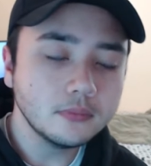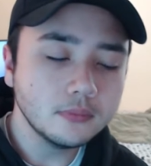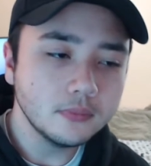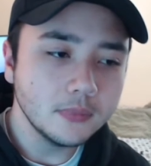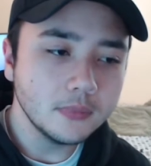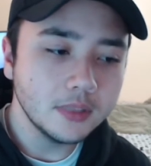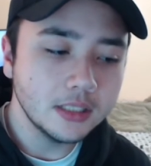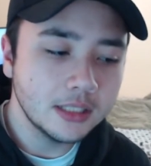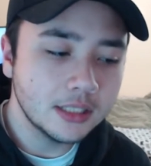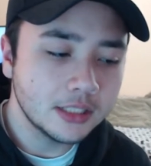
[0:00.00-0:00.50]

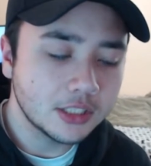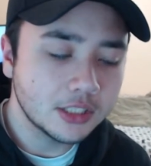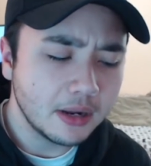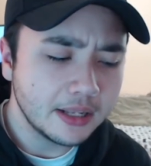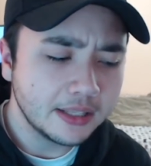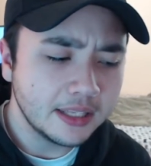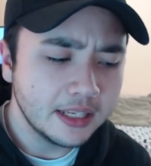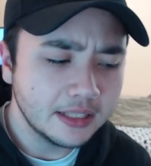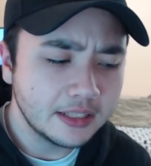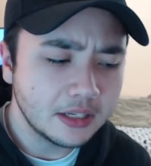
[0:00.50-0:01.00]
And so I
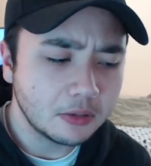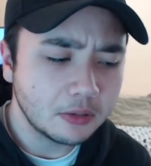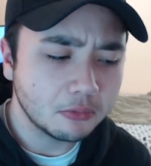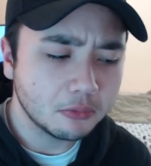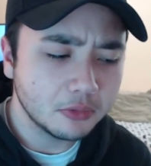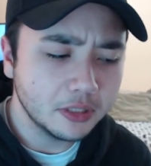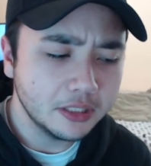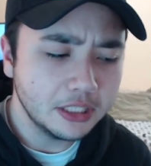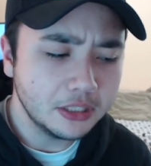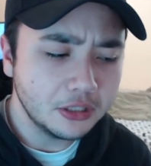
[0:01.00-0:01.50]
think they're
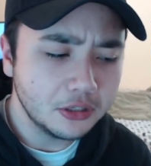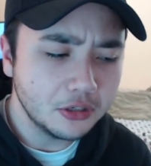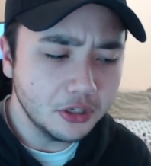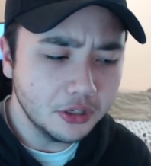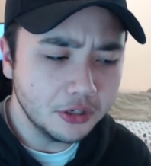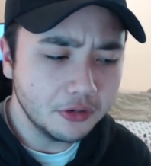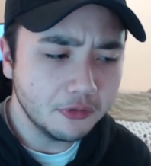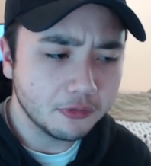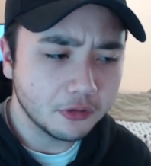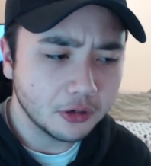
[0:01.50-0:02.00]
really
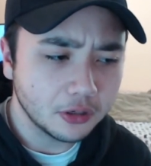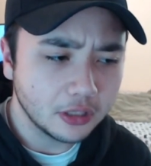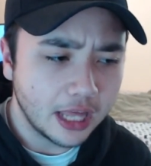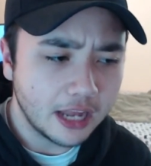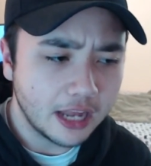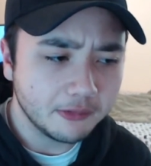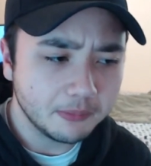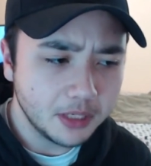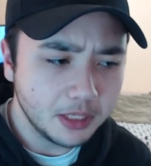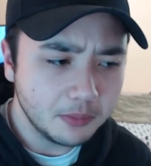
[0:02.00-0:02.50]
good for a lot
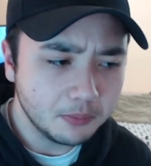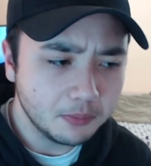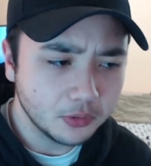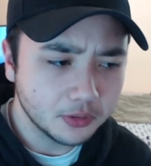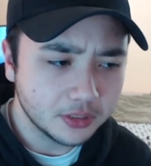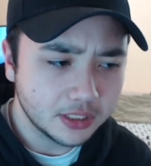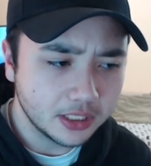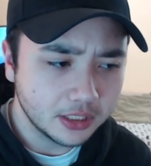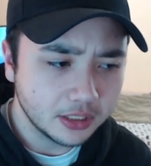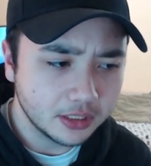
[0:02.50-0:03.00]
of people
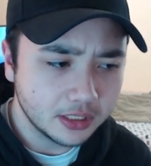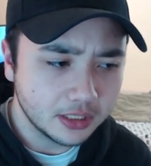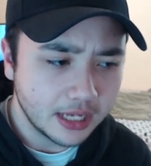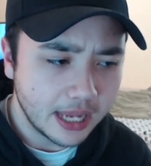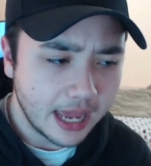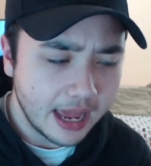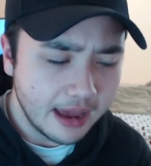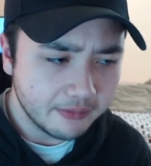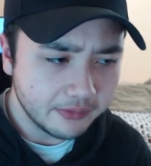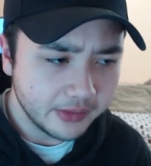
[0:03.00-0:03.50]
to to
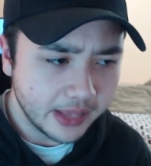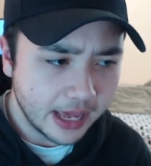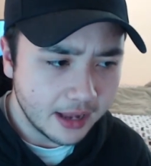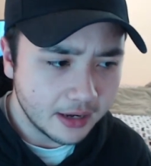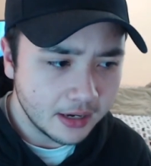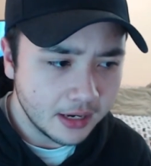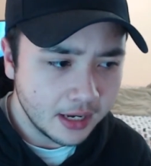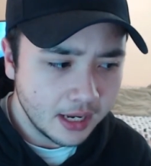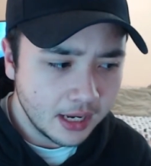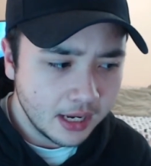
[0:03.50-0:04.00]
have that
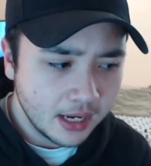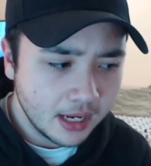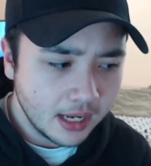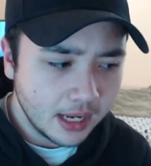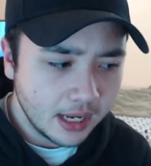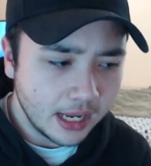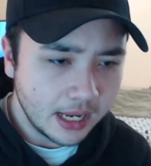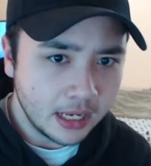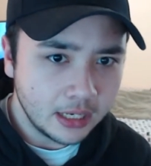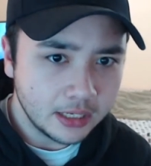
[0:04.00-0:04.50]

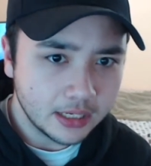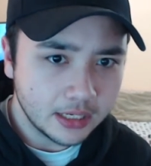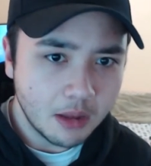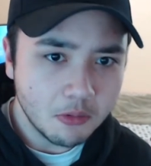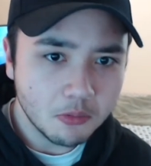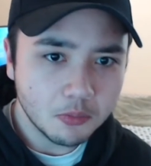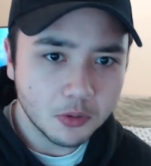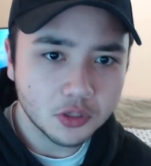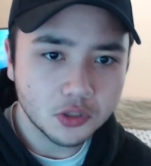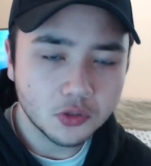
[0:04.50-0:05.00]
and comic
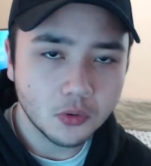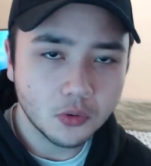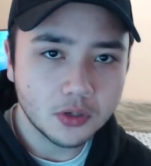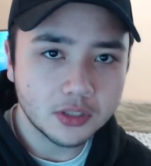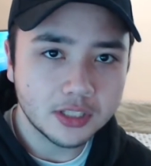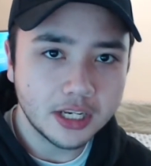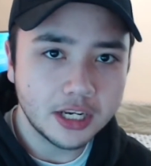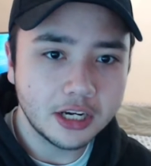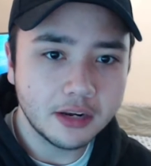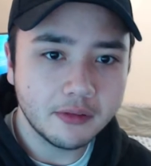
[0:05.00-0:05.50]
book stores
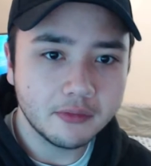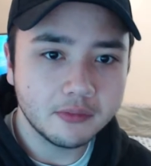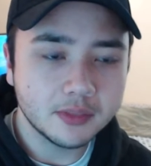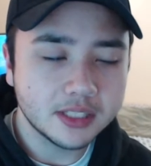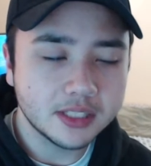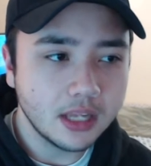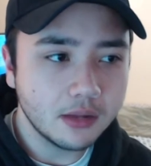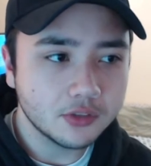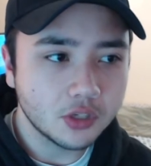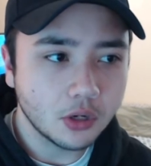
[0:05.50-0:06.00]
in and of
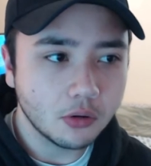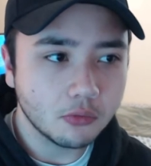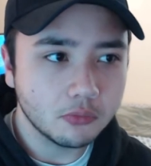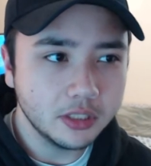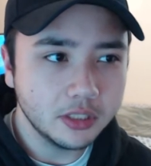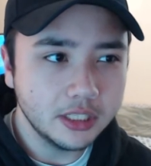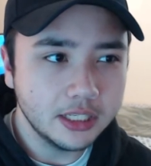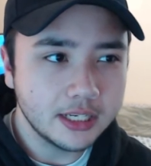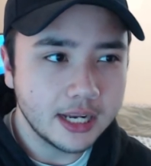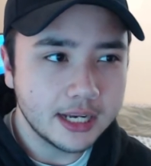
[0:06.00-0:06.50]
themselves are a
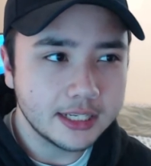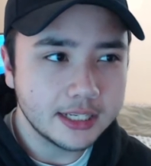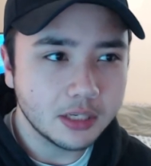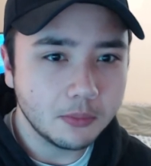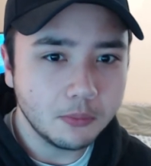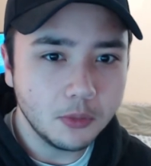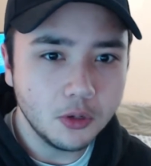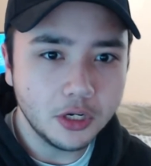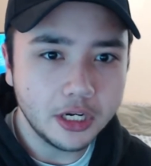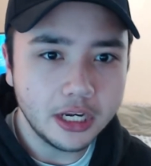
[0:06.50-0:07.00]
really nice
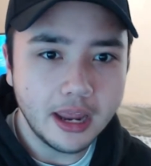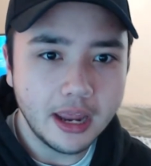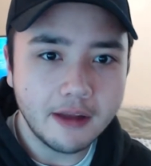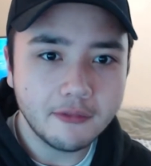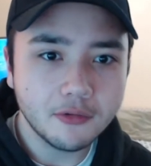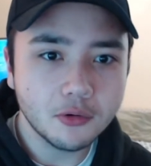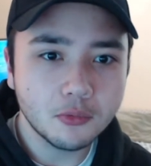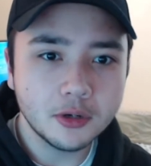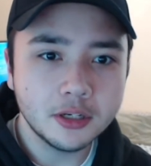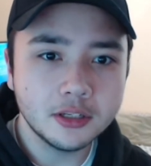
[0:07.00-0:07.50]
community.
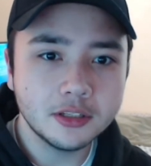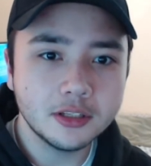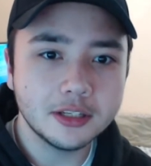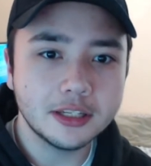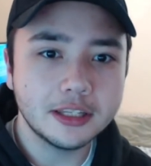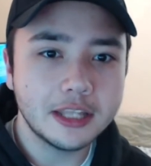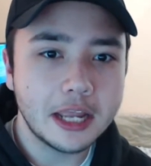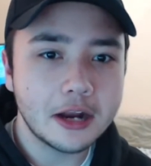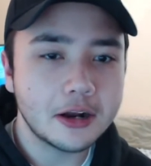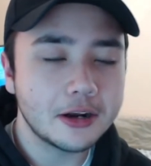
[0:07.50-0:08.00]
Everyone
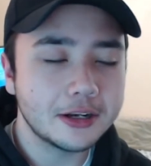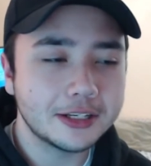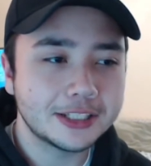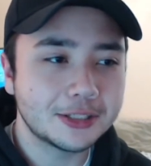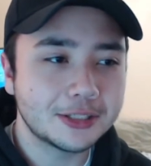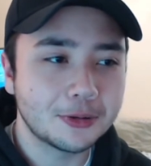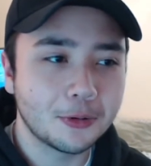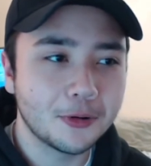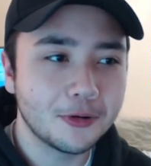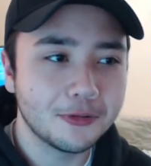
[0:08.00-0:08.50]
there is
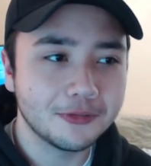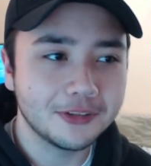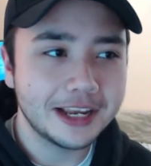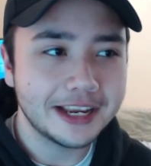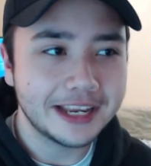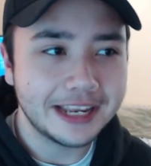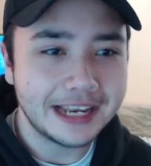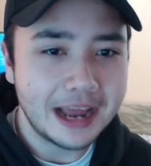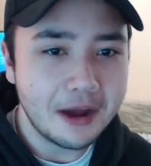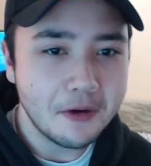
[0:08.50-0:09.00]
sort of like
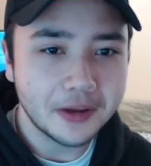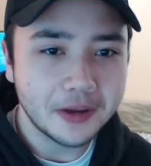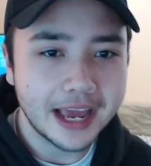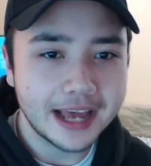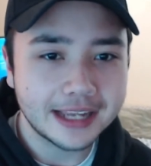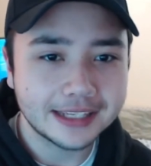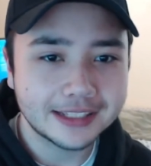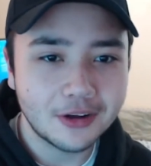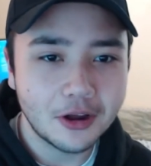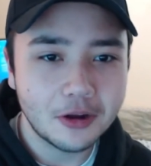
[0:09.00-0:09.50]
an
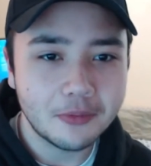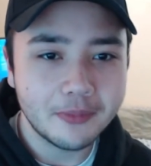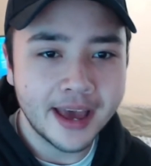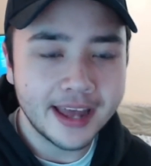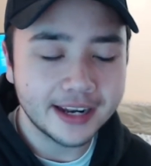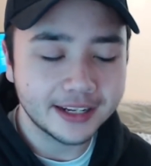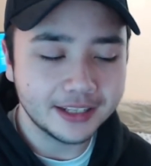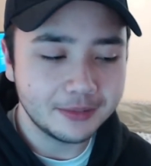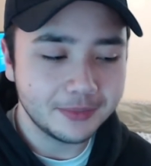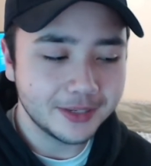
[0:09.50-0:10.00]
outcast
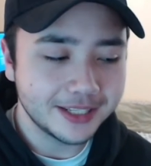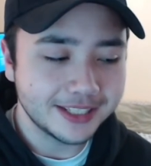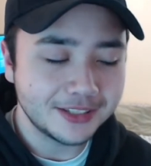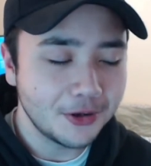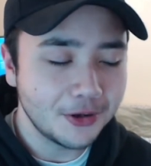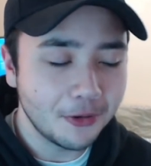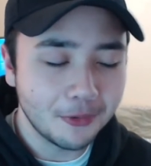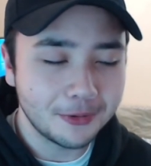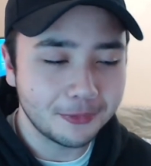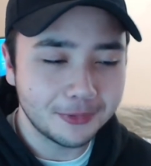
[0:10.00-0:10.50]
automatically because no
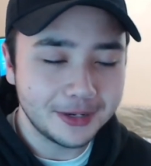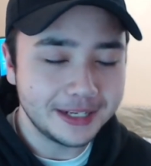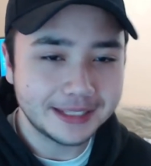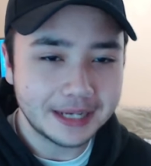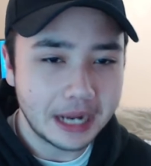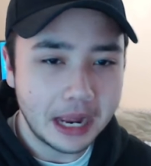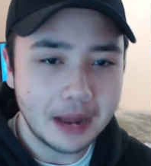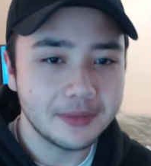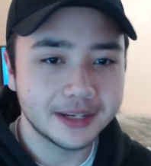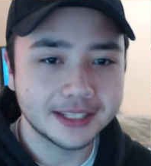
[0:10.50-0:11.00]
one reads
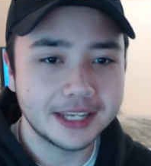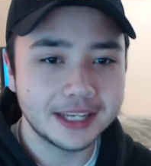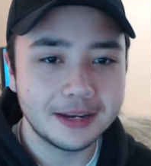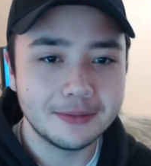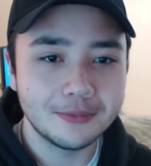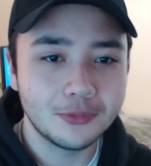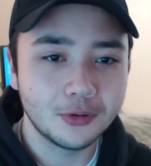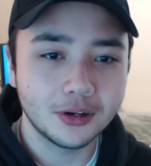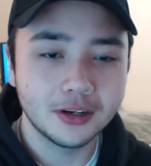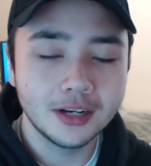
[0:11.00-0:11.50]
comics
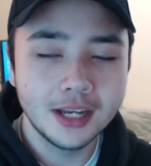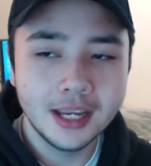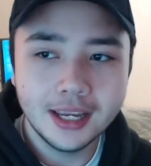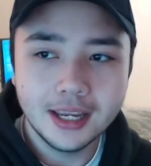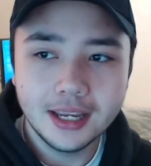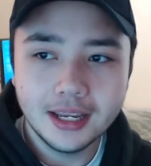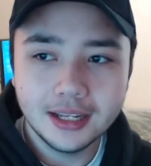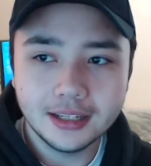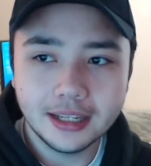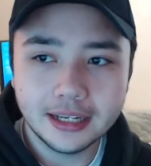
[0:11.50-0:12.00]
anymore.
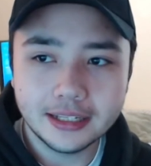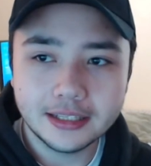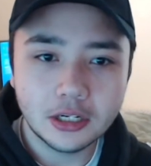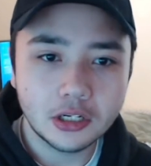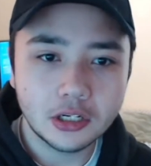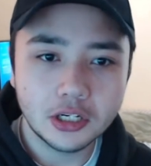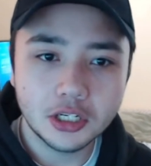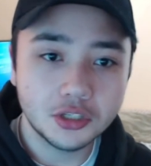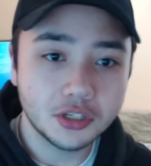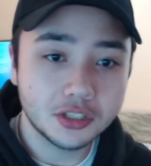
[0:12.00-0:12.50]
Like
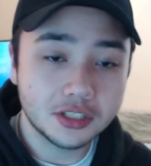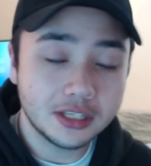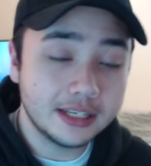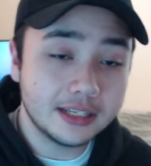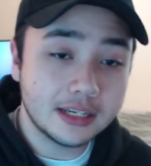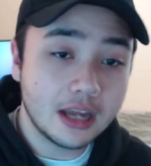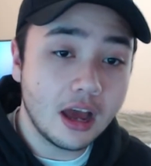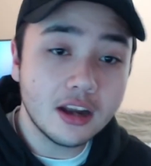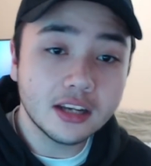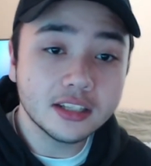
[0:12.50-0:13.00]
they're just, it's
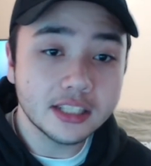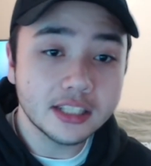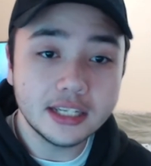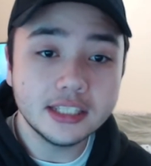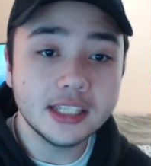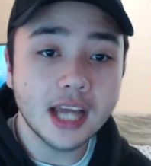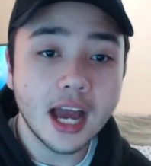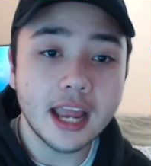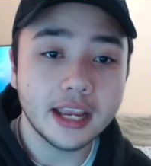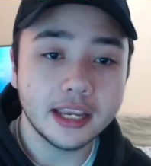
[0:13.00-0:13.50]
honestly a
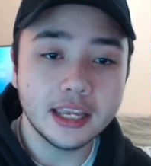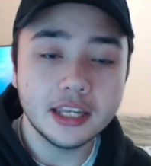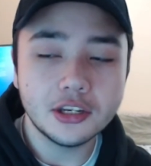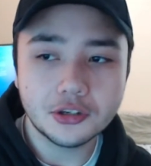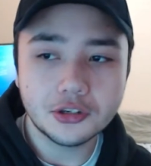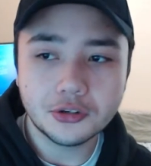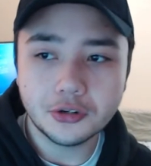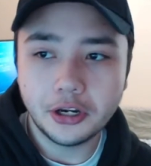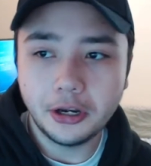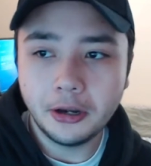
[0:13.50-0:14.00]
dying
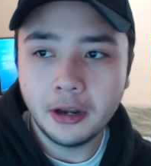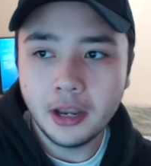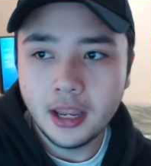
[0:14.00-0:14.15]
industry.